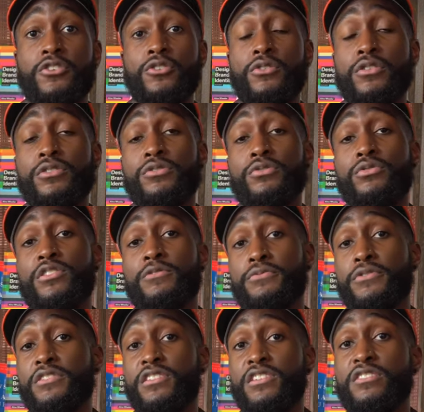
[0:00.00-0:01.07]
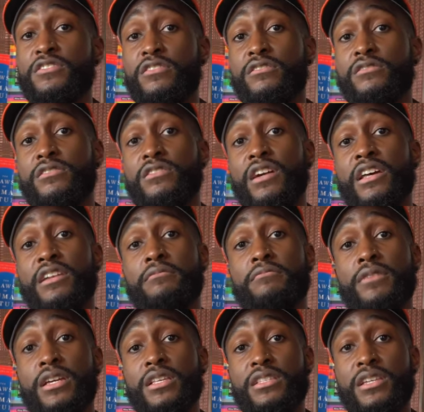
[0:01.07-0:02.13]
you're going through these procedures to kind of
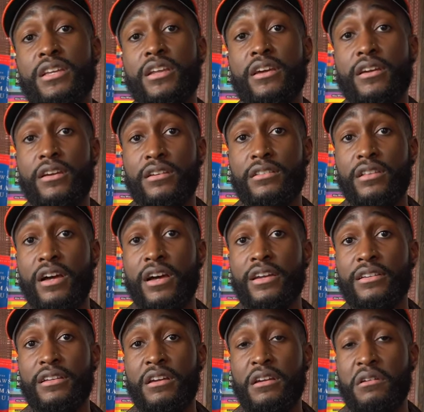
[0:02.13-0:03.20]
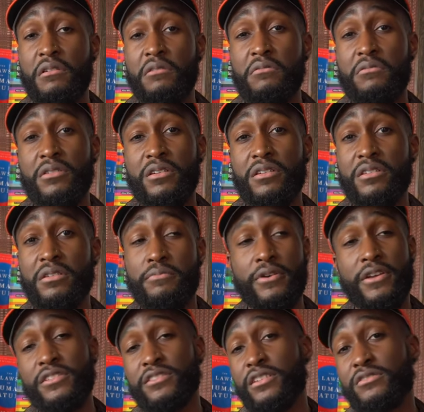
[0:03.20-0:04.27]
maintain a hairline where your
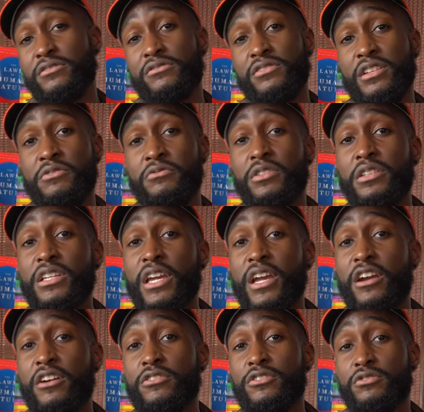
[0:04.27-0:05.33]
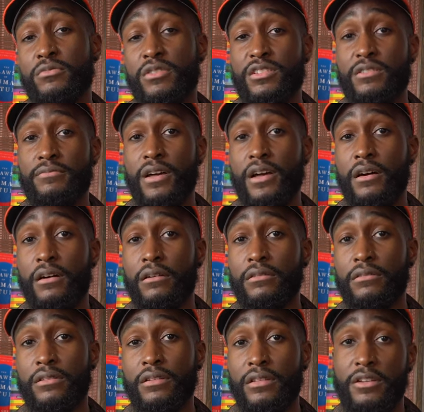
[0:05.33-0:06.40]
predecessors didn't really care too much about.
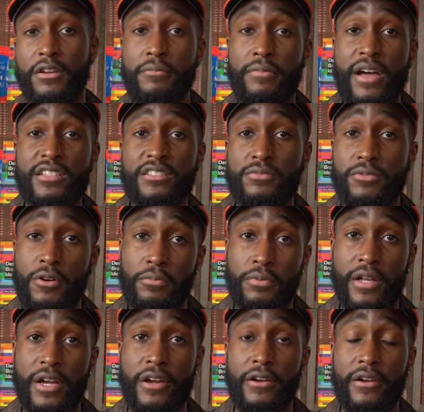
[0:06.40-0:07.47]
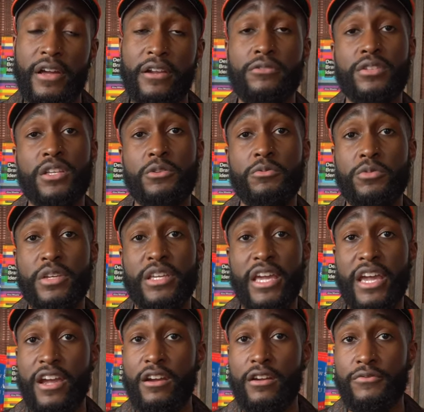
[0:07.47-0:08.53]
You're a basketball player, I don't think we
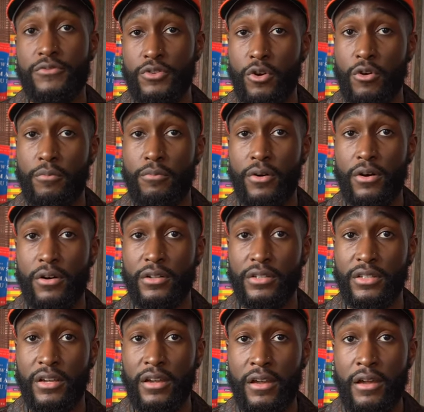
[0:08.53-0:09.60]
care if you go bald.